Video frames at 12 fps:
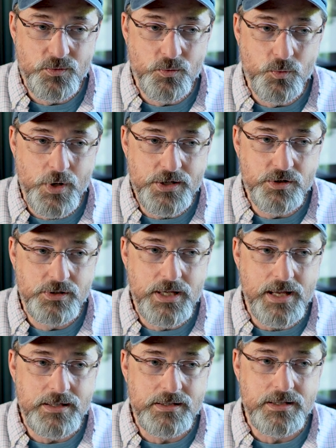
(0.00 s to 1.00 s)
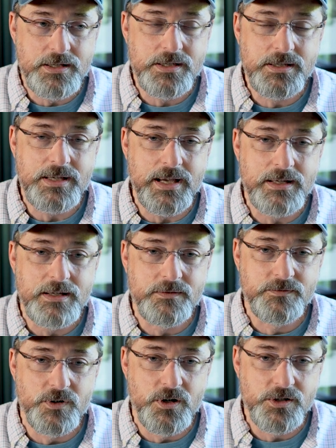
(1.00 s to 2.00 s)
when you get into the
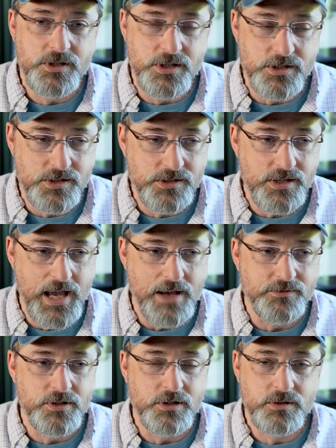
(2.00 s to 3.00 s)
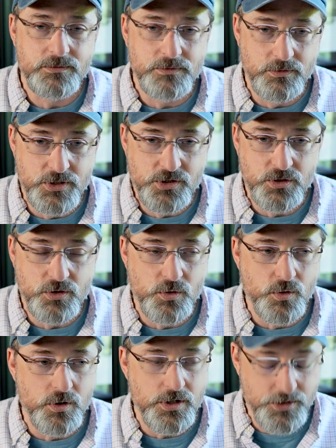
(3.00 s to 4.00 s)
second verses after the original
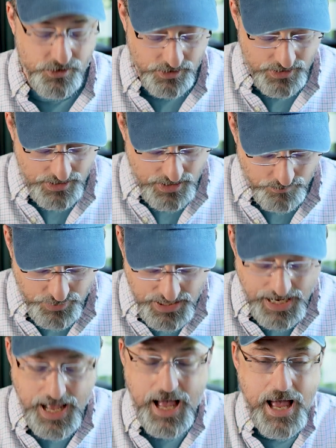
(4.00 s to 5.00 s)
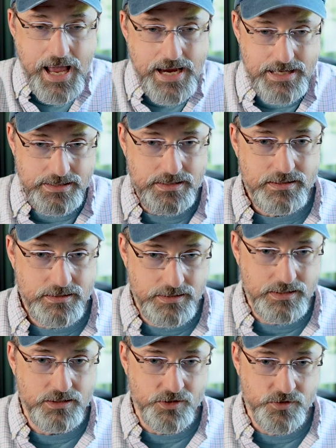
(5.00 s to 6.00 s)
chorus, behind
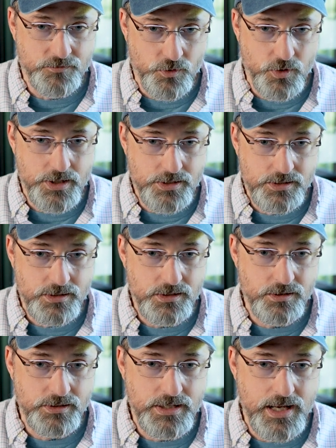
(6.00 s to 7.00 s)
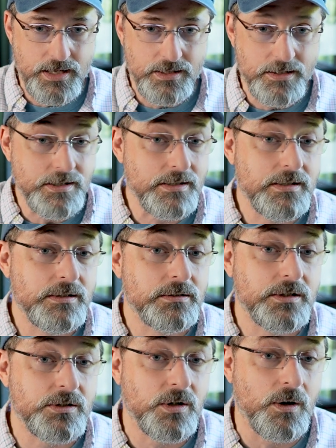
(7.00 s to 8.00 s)
Neil's voice, you're getting the steel
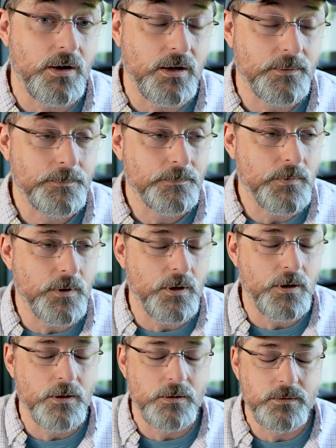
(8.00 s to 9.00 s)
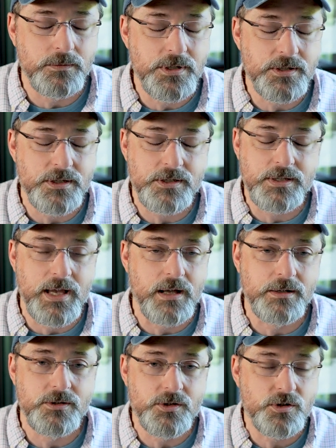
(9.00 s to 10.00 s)
guitar. Oh, is it
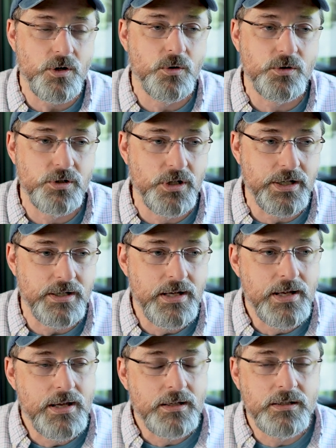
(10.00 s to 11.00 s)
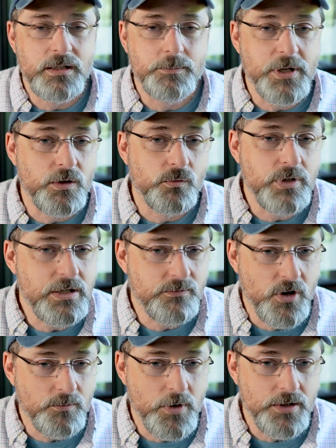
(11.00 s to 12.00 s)
sounding so good. A little bit of
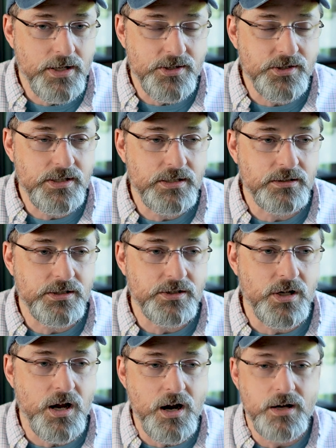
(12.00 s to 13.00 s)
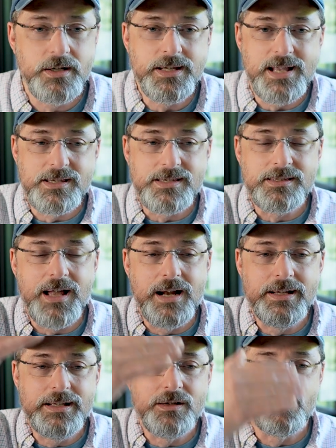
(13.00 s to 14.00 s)
reverb on that steel guitar, again,
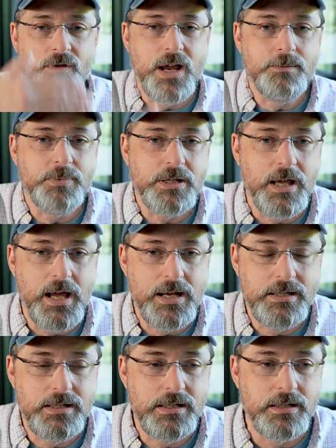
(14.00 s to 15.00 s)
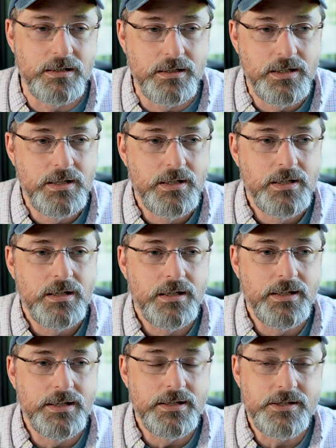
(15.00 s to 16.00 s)
slotting in right behind Neil
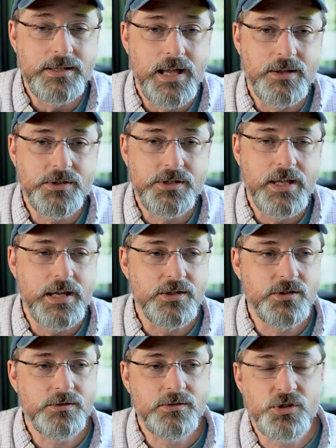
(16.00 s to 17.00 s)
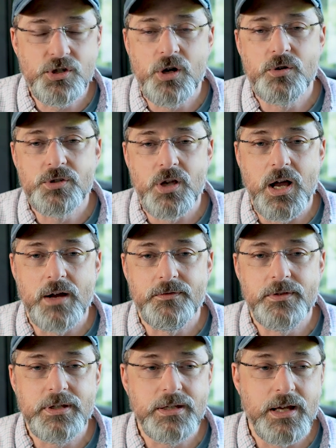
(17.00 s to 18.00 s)
in the sound stage. It shows
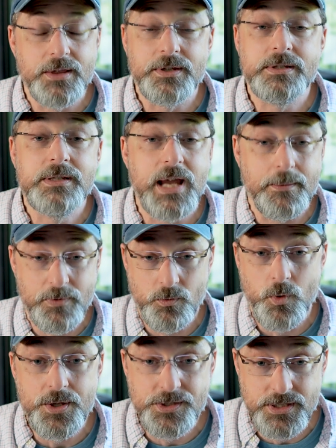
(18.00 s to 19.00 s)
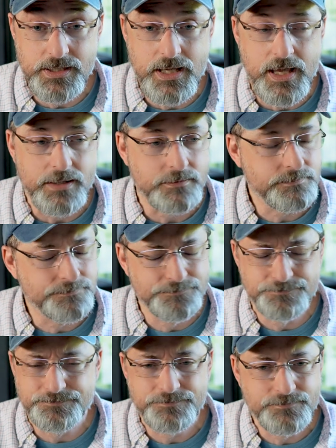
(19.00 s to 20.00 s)
off the depth once again.
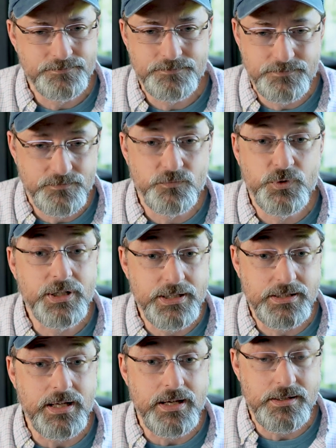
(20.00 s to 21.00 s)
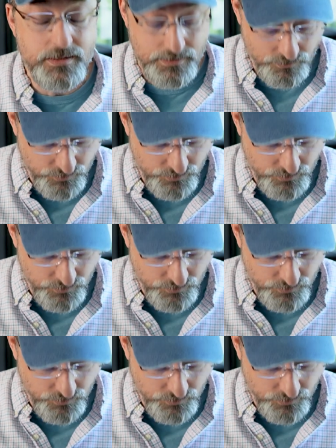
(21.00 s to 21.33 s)
Really tasty,